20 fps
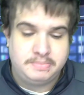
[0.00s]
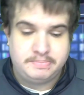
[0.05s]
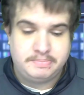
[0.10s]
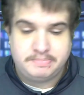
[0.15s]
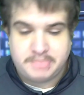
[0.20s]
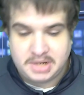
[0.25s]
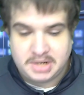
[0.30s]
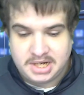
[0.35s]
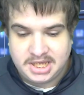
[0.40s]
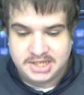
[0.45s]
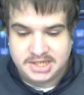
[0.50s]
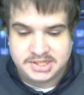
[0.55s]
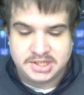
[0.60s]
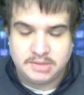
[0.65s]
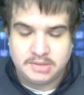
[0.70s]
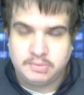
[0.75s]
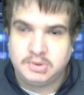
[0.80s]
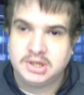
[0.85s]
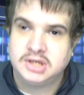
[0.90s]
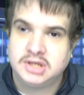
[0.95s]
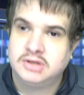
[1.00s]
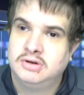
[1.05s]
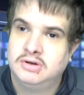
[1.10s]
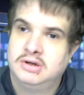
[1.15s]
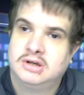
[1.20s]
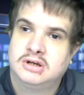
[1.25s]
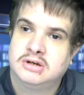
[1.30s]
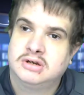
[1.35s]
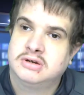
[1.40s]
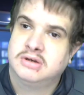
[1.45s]
let's see if we can
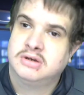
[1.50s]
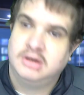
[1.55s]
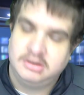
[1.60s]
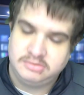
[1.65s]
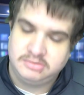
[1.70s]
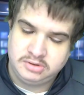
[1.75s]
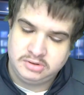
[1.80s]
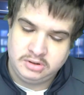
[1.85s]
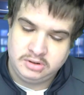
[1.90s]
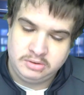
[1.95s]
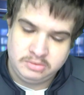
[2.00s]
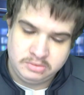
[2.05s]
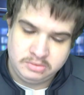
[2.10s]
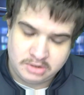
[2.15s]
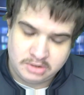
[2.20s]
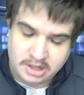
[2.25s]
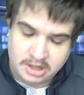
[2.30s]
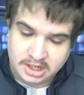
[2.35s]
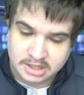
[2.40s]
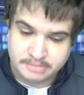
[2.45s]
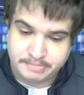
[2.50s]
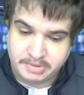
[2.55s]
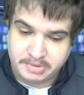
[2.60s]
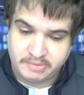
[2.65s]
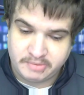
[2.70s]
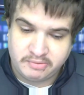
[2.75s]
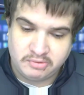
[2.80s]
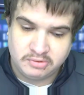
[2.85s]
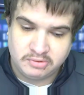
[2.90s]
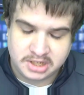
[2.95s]
do
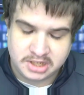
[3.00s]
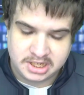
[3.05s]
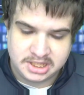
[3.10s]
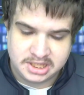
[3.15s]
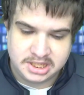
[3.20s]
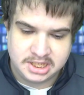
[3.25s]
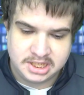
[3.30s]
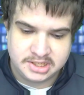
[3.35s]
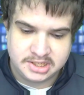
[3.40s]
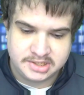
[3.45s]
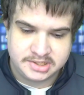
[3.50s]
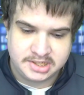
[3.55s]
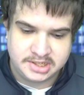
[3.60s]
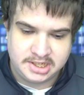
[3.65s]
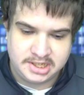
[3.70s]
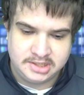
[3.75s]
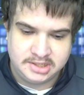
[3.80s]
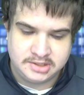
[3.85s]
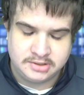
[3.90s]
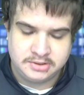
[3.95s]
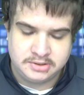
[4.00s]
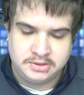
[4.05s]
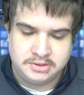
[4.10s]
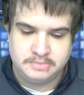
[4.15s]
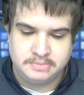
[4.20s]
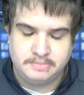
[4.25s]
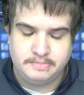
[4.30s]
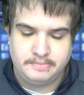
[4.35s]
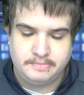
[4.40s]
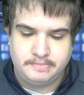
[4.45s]
before the end of the season,
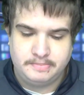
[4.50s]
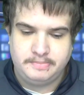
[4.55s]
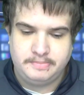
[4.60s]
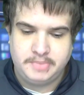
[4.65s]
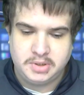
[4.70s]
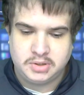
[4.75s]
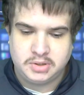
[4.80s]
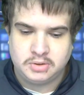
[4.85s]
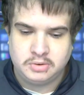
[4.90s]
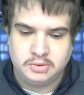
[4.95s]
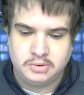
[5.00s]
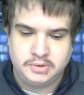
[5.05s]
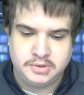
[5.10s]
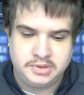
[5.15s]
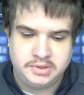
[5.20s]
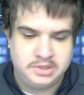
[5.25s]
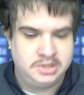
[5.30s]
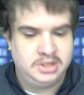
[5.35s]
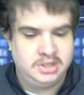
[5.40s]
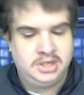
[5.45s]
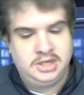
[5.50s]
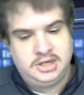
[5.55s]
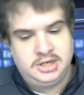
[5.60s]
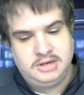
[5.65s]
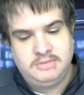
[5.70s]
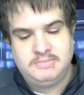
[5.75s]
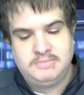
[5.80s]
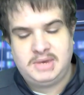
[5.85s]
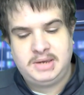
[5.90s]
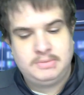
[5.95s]
because
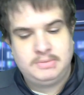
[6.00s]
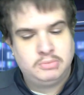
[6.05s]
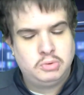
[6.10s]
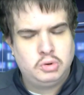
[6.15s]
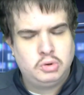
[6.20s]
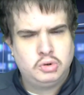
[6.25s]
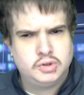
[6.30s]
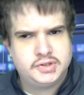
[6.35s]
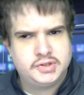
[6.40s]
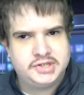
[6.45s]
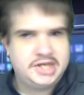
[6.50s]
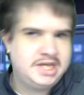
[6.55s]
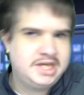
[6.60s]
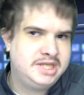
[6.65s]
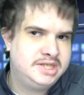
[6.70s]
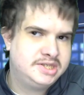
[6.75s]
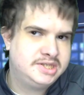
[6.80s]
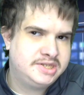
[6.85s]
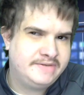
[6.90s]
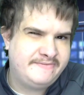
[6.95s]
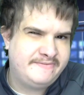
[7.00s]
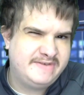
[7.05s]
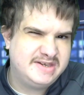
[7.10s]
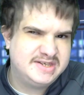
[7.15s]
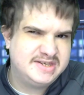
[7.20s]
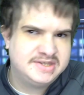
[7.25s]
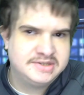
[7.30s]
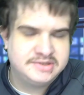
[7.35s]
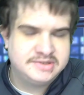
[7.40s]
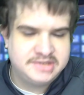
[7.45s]
it make more sense if
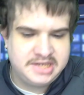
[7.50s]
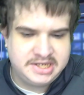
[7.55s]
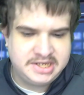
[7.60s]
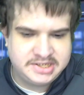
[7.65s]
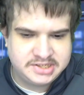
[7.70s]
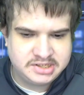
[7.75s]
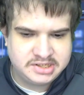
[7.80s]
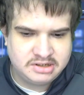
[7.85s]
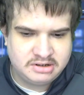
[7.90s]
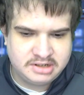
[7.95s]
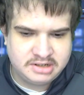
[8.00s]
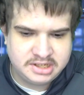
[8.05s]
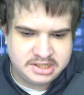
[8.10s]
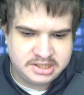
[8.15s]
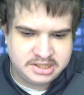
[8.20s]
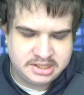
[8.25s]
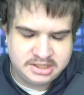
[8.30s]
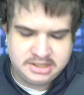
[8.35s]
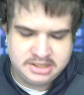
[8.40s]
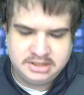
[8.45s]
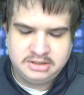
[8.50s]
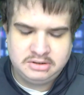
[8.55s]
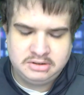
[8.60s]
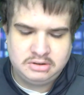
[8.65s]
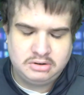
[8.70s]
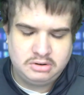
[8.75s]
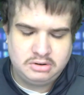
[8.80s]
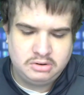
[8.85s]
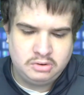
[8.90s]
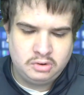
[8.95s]
it's this side
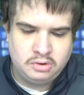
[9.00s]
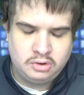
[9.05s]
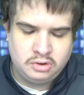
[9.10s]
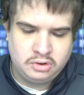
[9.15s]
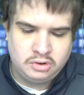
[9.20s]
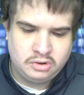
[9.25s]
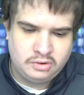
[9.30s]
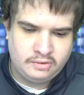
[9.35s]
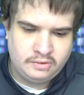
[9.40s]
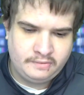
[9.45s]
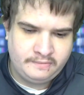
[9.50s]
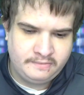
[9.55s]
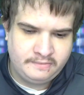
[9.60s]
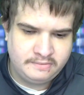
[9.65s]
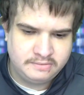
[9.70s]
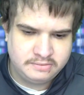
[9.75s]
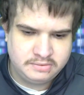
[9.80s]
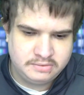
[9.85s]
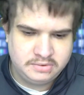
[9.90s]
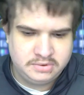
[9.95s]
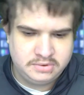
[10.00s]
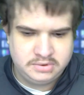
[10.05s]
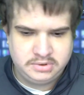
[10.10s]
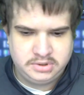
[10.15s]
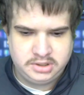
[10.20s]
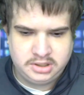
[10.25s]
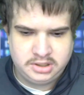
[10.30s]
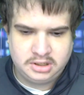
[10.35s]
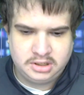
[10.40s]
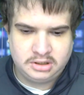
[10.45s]
or,
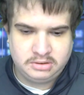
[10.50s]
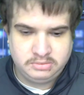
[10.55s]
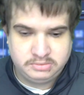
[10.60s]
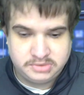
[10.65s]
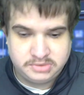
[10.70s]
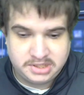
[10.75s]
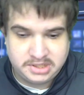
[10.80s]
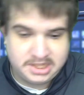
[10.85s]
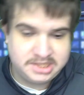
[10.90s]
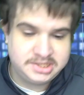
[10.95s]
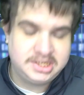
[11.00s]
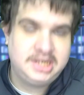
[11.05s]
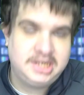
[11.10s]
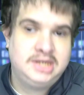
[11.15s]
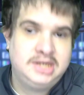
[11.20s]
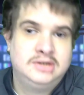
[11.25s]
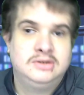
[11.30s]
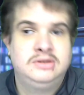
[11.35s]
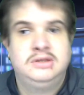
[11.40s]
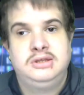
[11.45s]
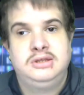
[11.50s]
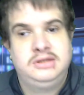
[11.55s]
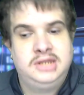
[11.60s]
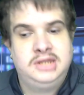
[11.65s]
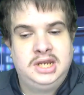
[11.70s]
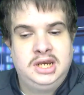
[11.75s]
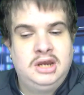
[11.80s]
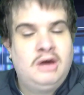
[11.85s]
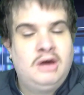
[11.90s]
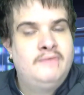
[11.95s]
you know, this season
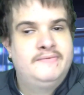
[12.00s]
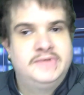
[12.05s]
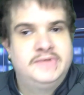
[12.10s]
than over